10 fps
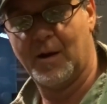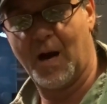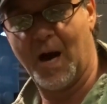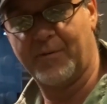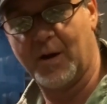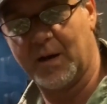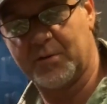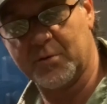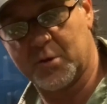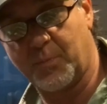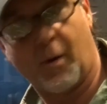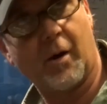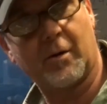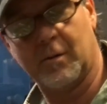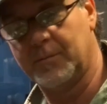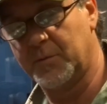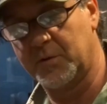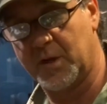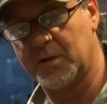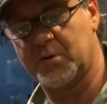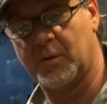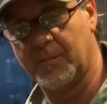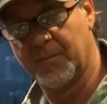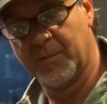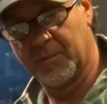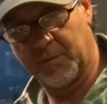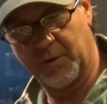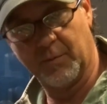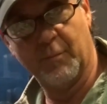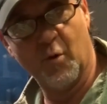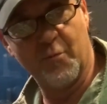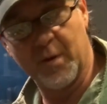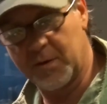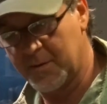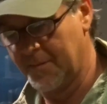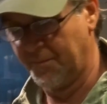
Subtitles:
I've got your sparkle, your tinsel, your movement,